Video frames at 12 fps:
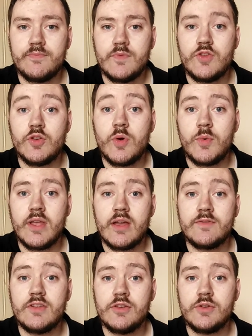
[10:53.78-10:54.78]
do what we have
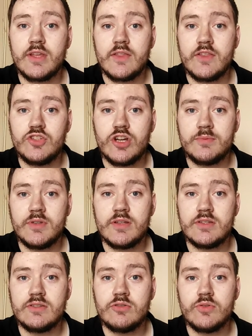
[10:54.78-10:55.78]
to do to get the job done
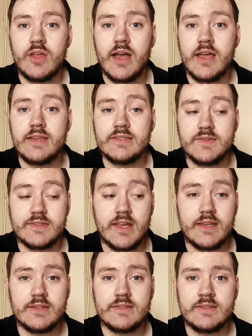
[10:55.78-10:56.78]
to the highest of
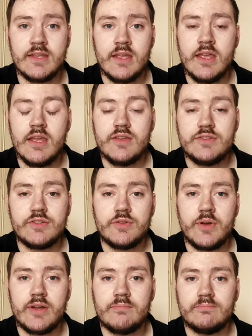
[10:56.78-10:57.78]
standards. So
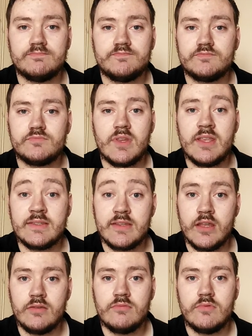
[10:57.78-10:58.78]
it's
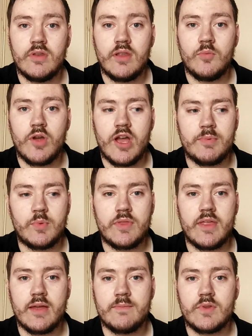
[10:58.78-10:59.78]
done, and we're happy with
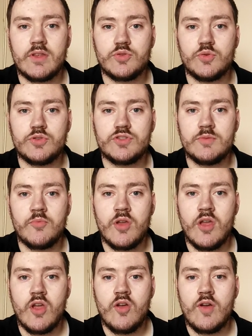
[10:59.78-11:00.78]
that. That's awesome.
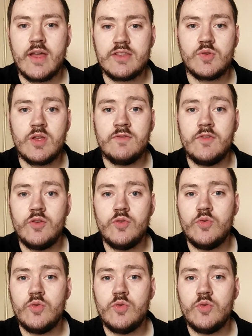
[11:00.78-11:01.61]
Right, so if you